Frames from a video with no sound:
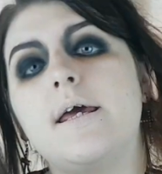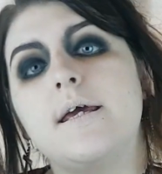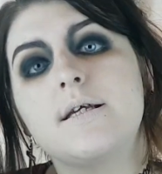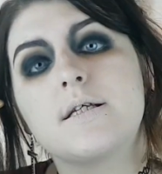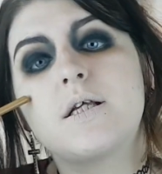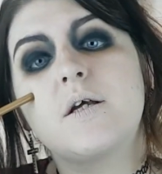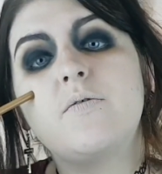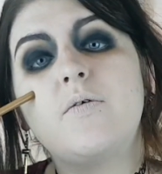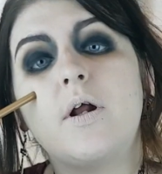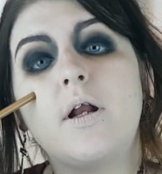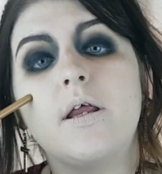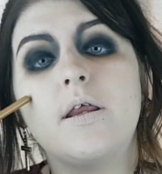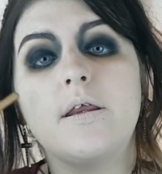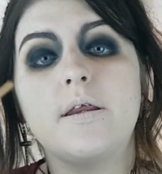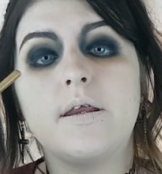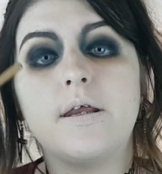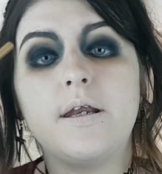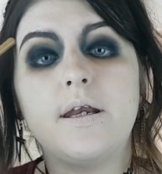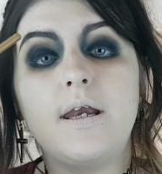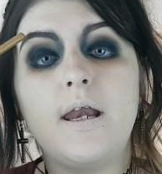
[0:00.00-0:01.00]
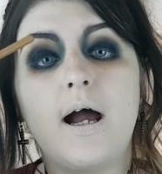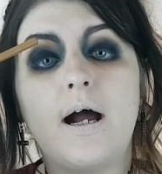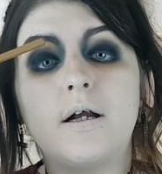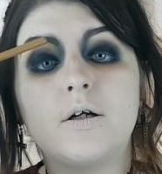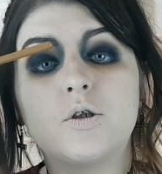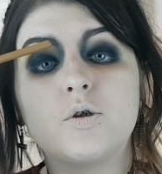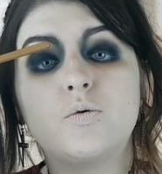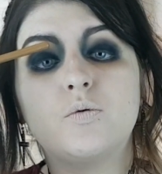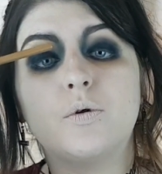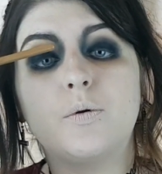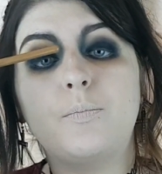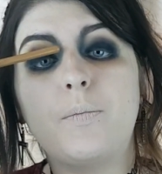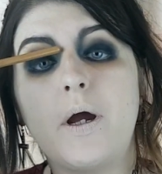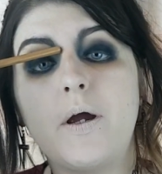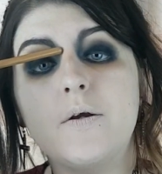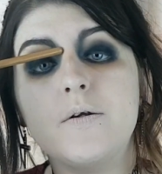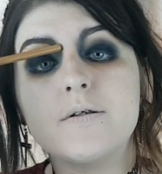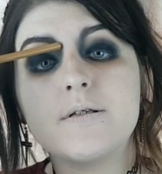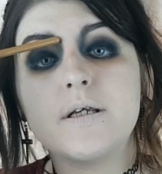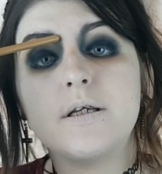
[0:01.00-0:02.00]
is to follow the natural
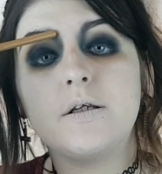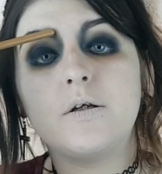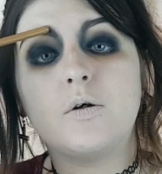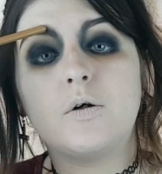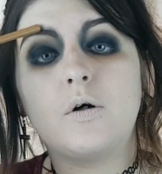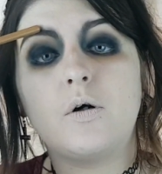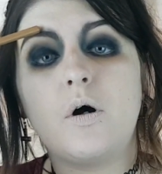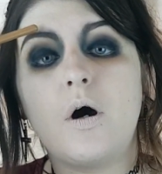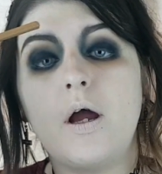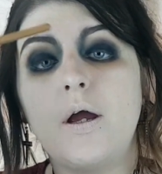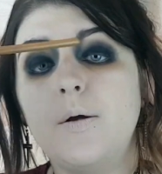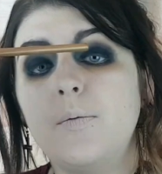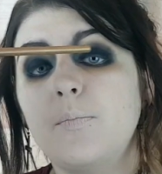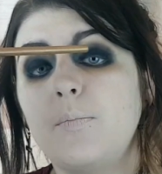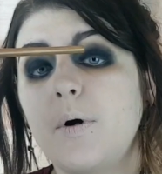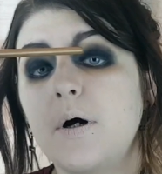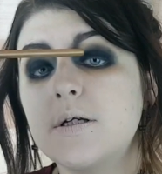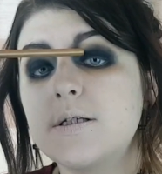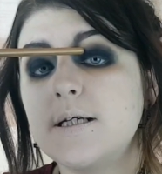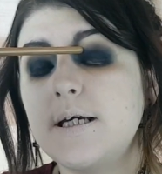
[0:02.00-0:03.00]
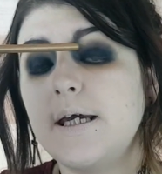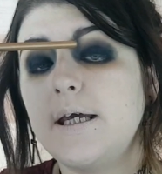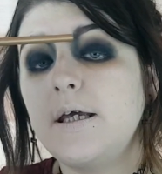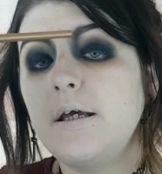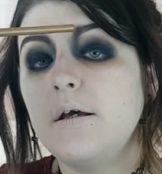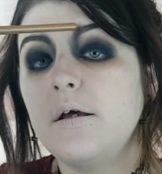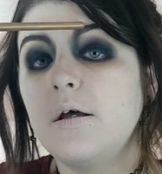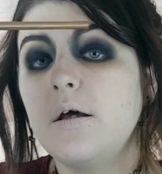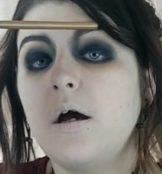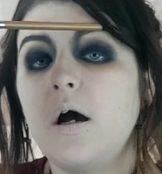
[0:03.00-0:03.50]
bones in your own body.